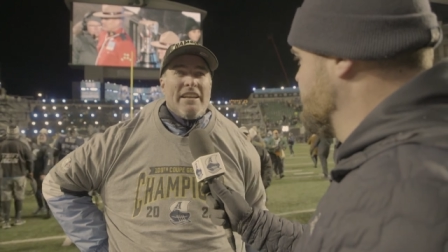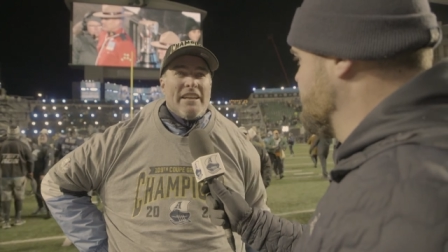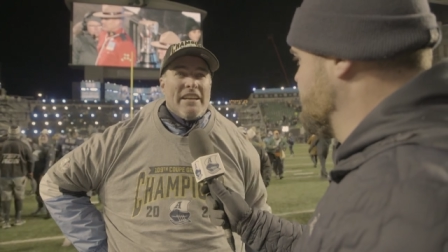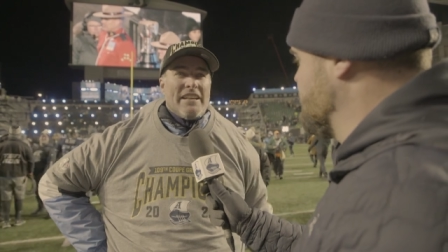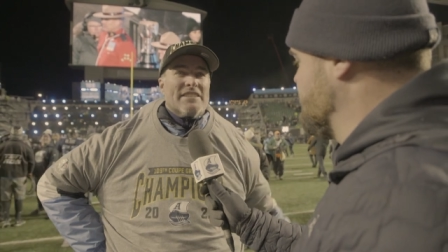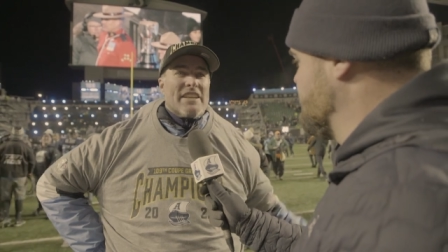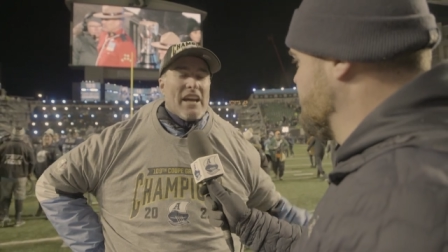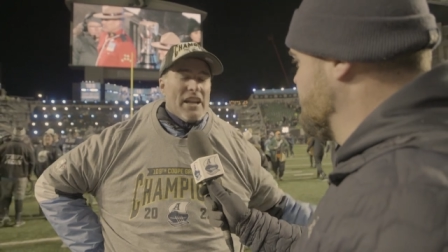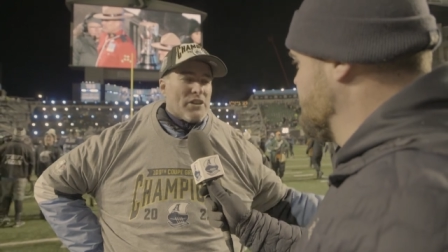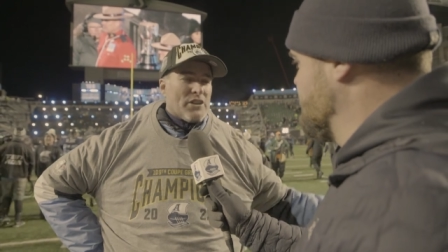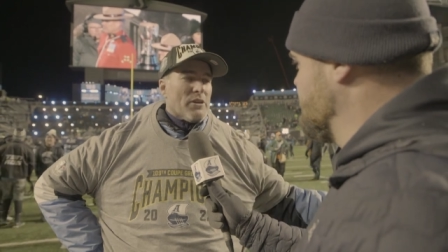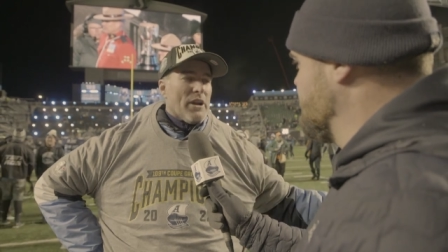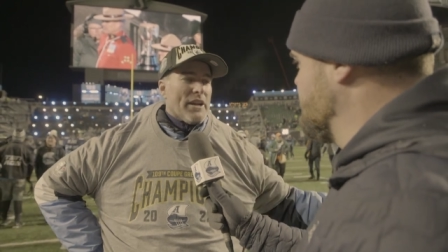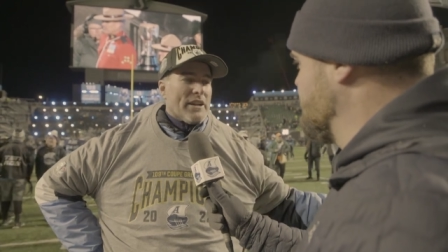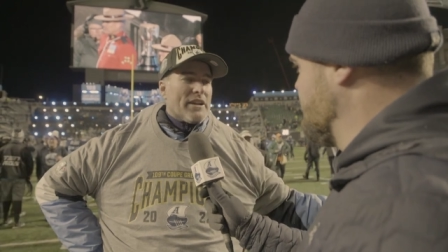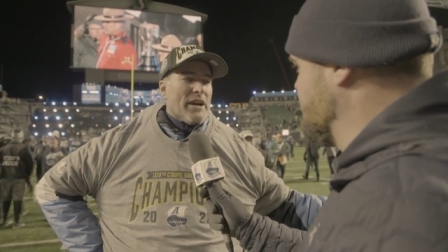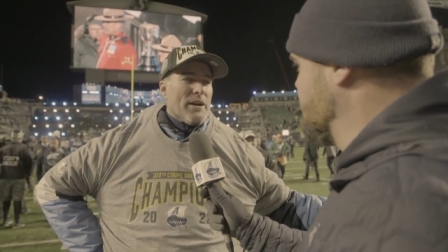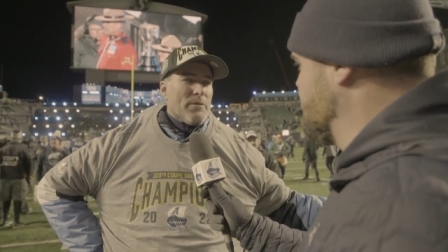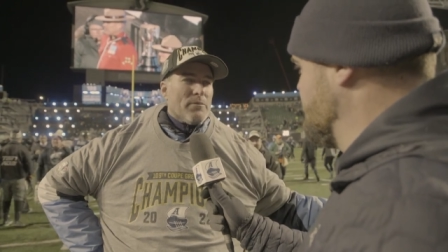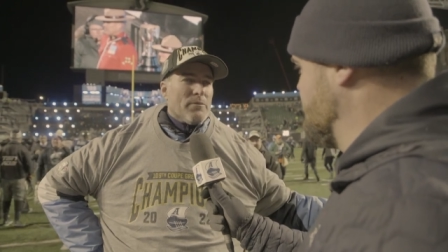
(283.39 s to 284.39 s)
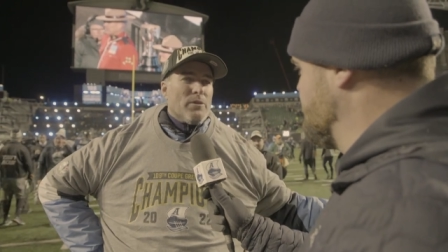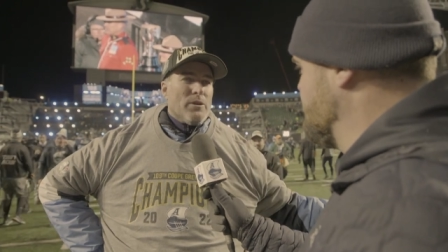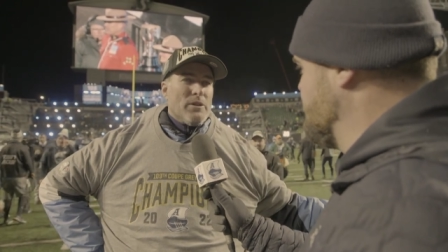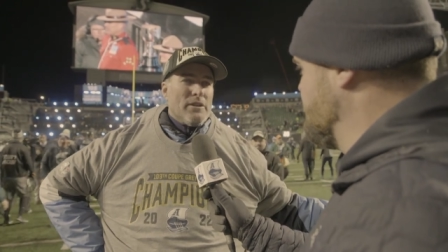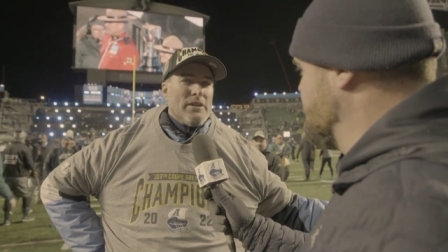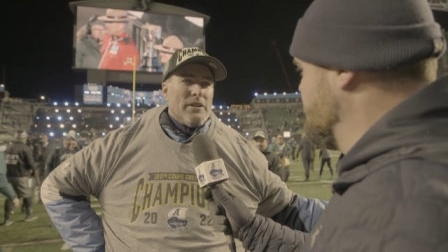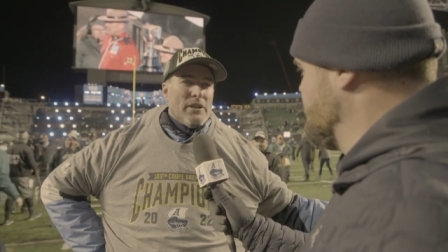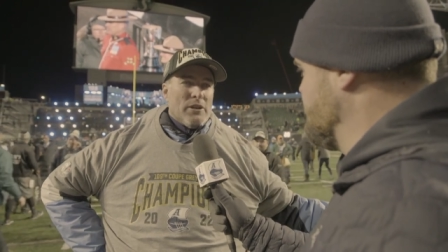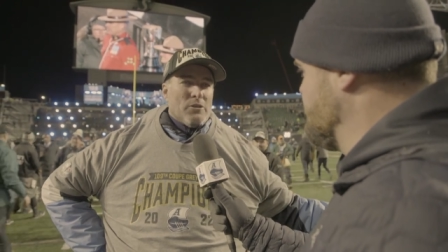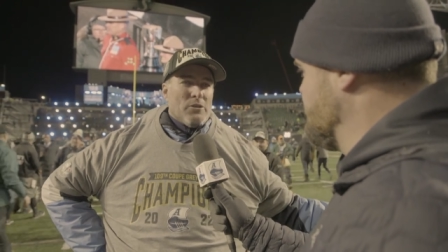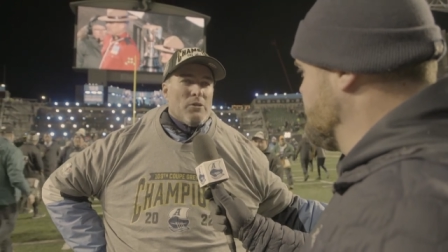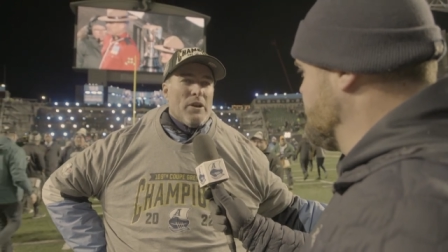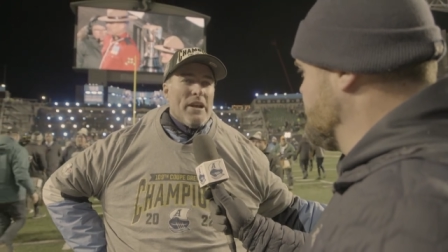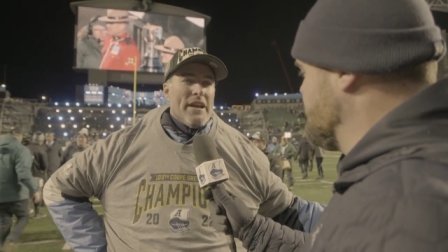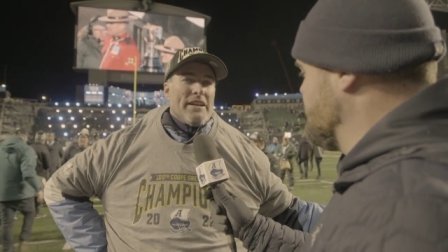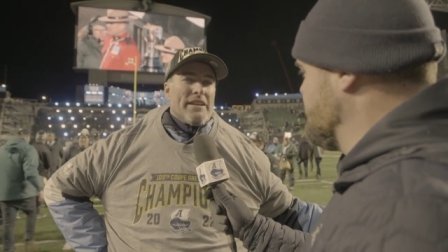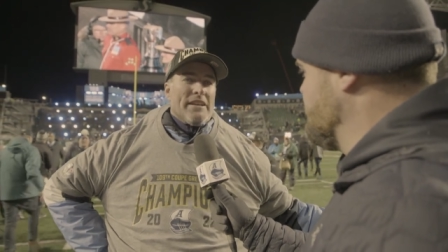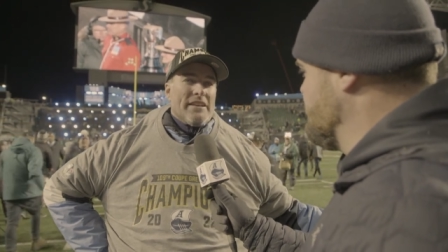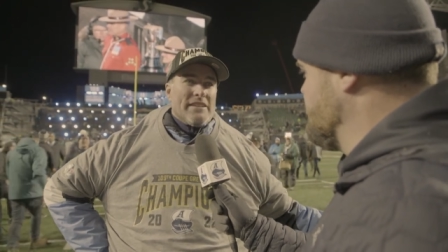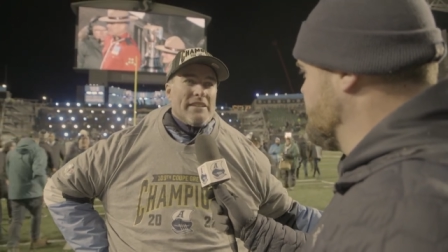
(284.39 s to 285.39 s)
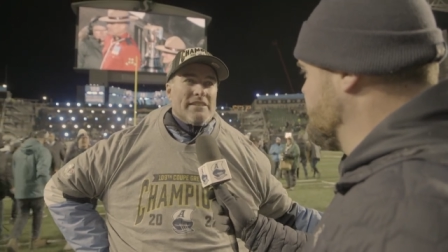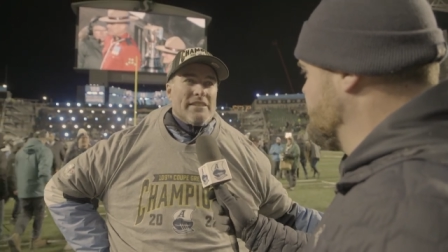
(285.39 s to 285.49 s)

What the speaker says: He's got a Grey Cup ring,